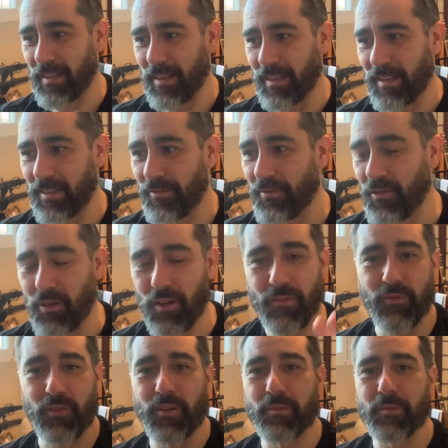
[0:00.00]
if you
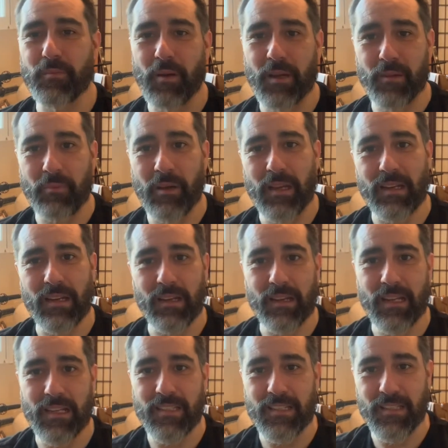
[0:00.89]
have heard my
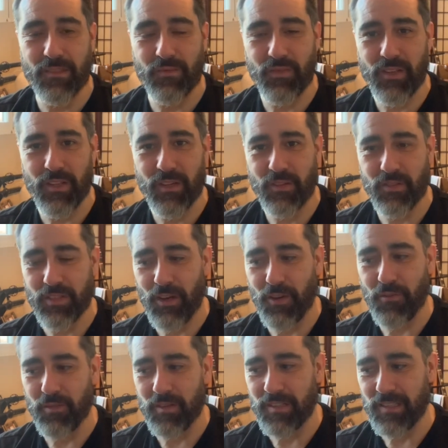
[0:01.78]
latest videos, I
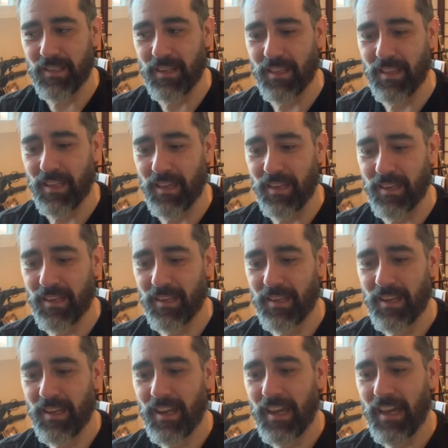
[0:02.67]
always say that
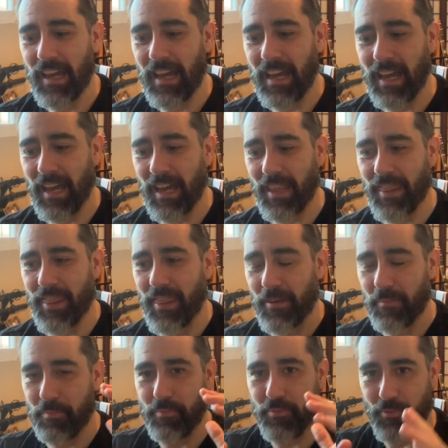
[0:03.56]

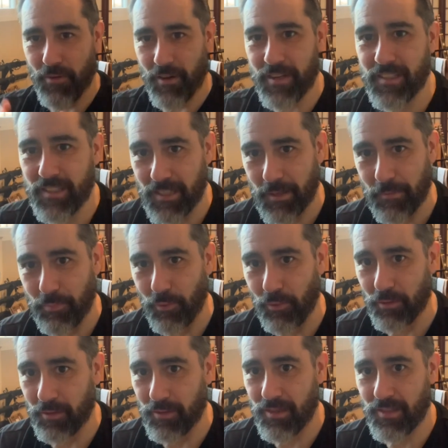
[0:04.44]
the
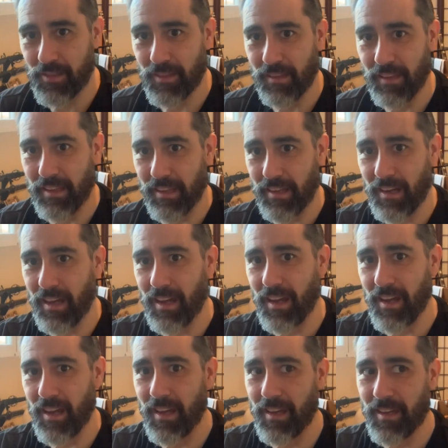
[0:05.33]
principles that
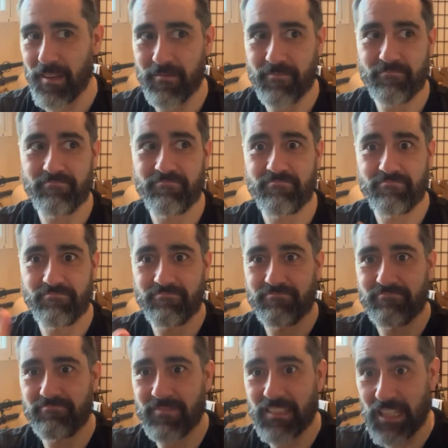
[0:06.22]
I
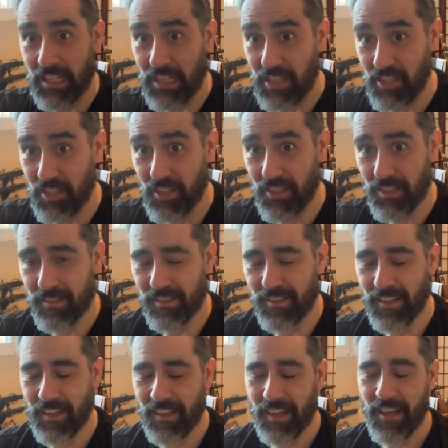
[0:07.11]
teach
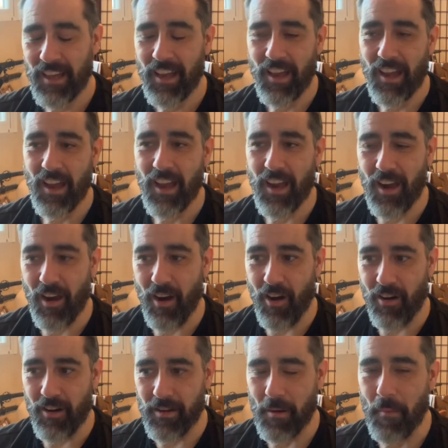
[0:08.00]

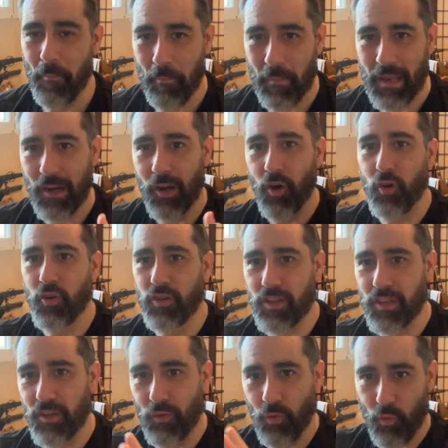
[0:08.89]
are
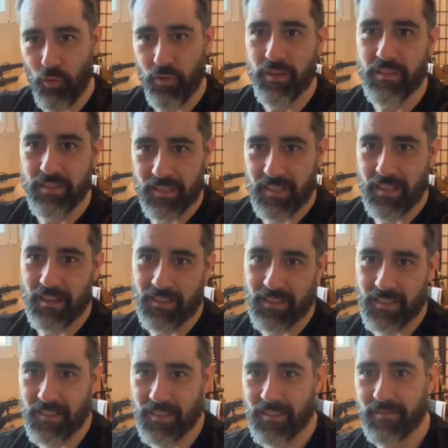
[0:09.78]
melocchi
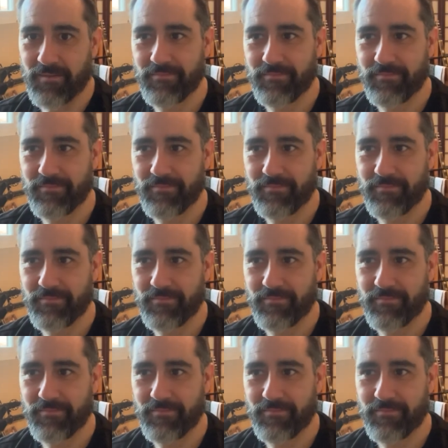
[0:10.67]
orientated.